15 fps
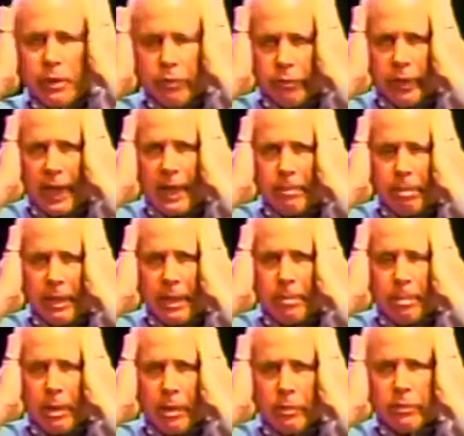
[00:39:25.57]
side
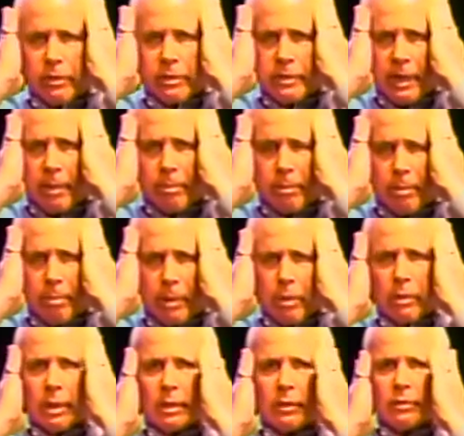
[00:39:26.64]
plate bones, the temporal
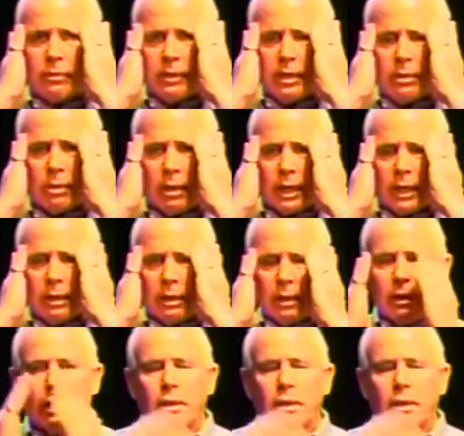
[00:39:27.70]
bone, and the sphenoid,